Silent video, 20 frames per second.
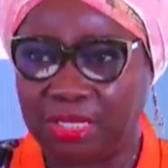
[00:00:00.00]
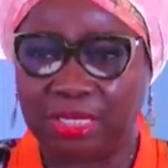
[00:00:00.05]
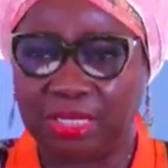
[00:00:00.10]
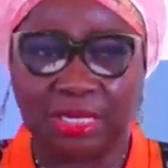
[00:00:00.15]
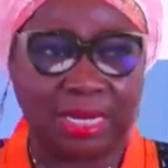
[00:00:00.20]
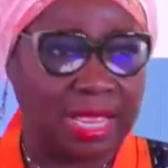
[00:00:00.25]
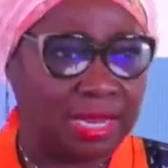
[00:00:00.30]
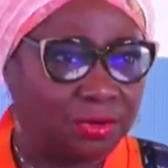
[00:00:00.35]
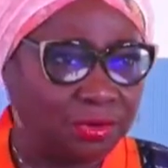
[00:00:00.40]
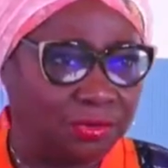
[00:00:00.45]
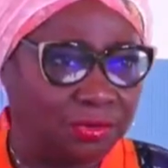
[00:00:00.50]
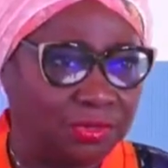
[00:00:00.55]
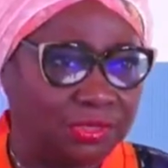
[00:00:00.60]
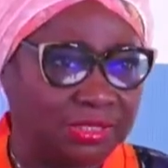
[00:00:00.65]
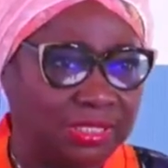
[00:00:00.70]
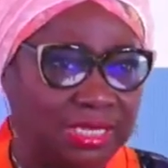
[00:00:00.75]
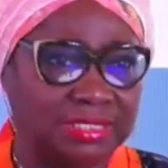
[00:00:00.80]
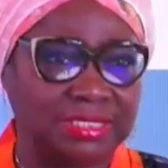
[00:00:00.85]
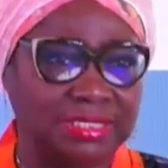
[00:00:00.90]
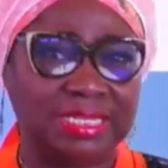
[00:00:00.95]
in Enugu
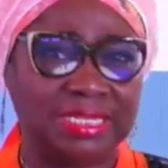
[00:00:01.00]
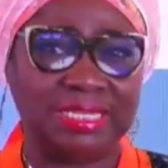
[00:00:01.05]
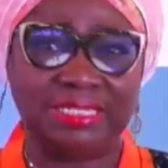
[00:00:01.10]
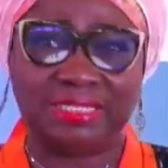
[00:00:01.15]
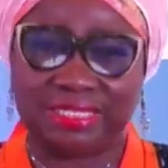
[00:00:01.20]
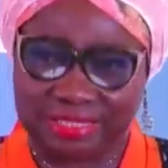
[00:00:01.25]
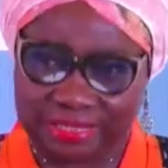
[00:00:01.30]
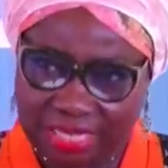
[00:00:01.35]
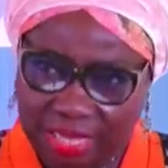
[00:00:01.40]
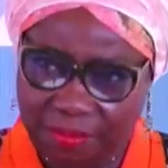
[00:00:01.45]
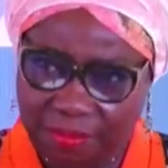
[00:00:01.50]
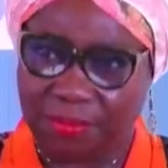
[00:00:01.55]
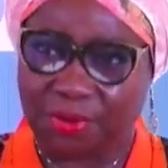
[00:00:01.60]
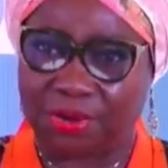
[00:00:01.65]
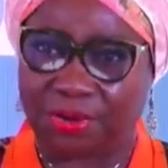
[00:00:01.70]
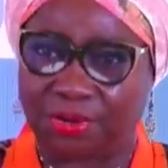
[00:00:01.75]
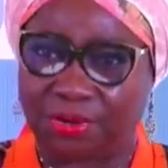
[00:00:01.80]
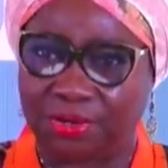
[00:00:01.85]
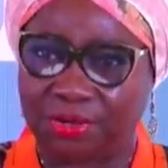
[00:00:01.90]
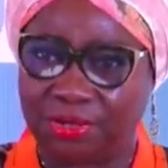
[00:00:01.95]
State in December,